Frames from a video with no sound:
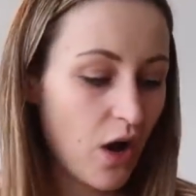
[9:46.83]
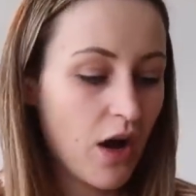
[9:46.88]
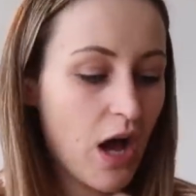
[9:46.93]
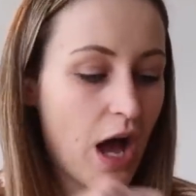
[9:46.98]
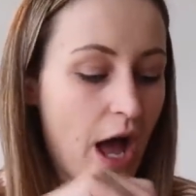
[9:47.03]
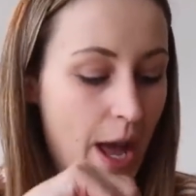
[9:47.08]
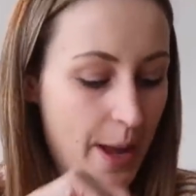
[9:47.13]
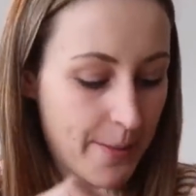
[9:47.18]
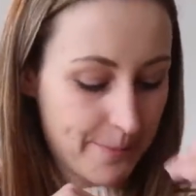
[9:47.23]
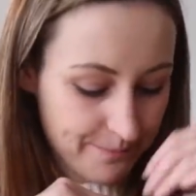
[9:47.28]

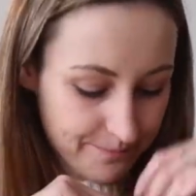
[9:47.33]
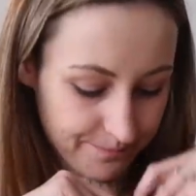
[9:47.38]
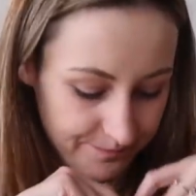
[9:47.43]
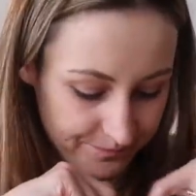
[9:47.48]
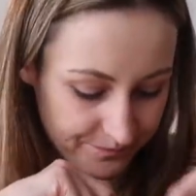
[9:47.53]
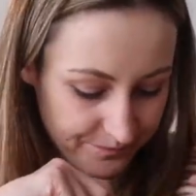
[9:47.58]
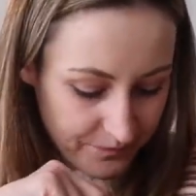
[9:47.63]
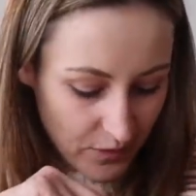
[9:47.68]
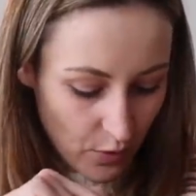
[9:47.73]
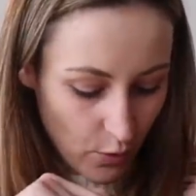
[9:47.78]
Um,
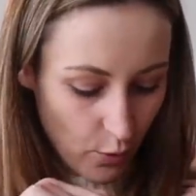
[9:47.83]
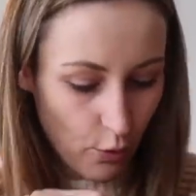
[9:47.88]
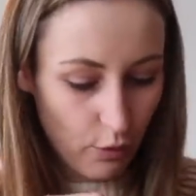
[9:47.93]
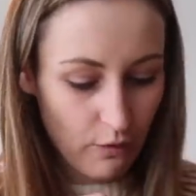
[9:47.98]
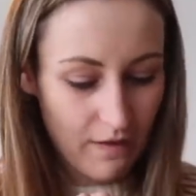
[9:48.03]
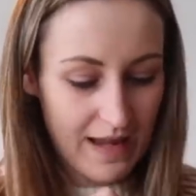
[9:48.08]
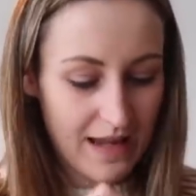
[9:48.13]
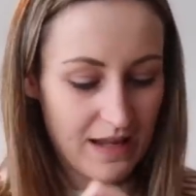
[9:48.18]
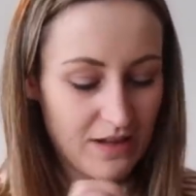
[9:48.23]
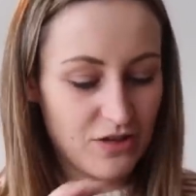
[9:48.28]
or
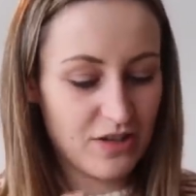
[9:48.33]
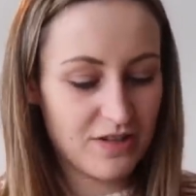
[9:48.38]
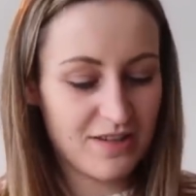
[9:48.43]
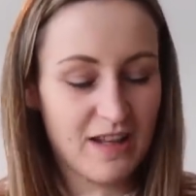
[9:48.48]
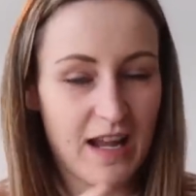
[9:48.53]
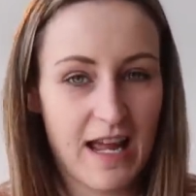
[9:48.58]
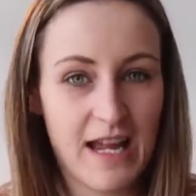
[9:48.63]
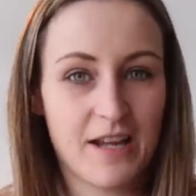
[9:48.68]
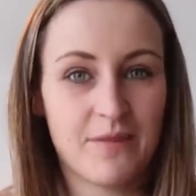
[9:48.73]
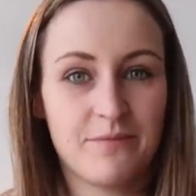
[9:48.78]
it just
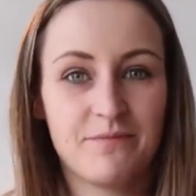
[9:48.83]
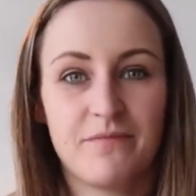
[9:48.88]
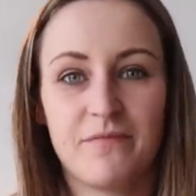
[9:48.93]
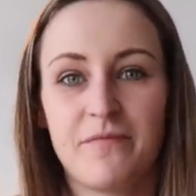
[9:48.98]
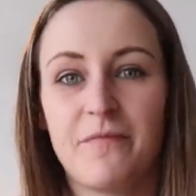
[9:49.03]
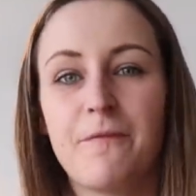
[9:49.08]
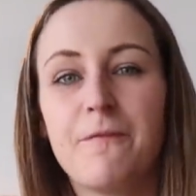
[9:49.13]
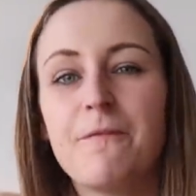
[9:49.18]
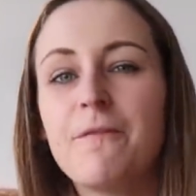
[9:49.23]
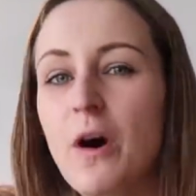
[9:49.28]
like
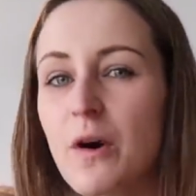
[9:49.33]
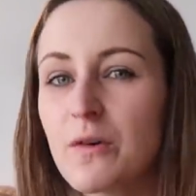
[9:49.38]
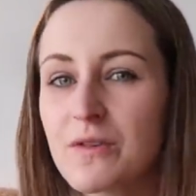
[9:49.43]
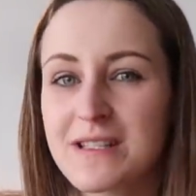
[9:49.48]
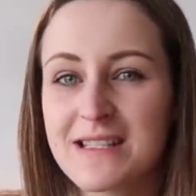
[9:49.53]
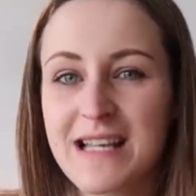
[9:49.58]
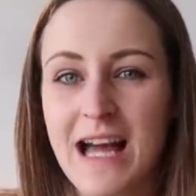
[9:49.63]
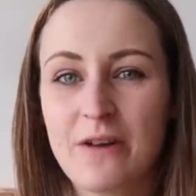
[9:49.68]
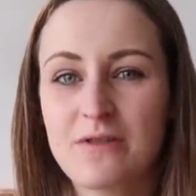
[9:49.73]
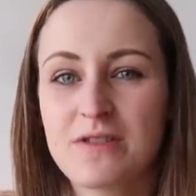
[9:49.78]
folds
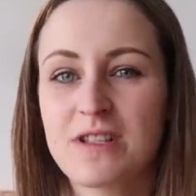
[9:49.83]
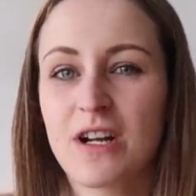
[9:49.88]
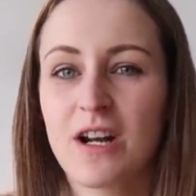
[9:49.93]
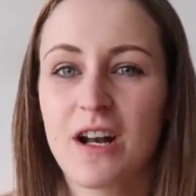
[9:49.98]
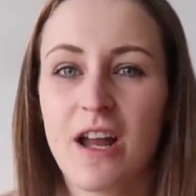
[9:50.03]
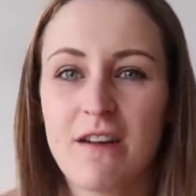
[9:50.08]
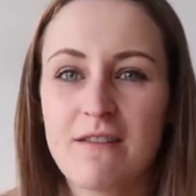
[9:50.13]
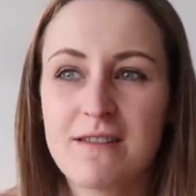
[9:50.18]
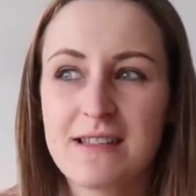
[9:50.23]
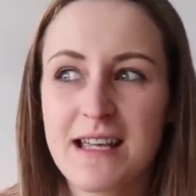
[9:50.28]
down to
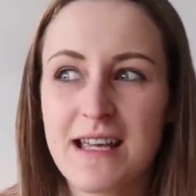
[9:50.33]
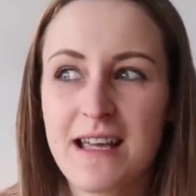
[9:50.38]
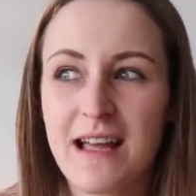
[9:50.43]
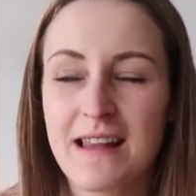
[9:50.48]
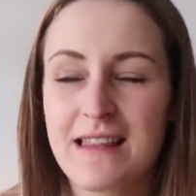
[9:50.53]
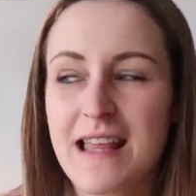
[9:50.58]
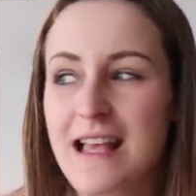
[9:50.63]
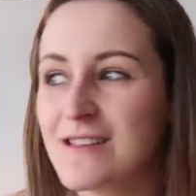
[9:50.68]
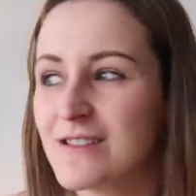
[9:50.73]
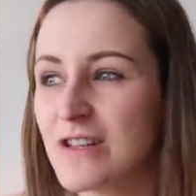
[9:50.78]
close it
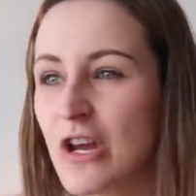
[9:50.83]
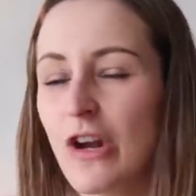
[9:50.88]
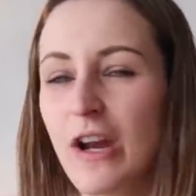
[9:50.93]
and there's no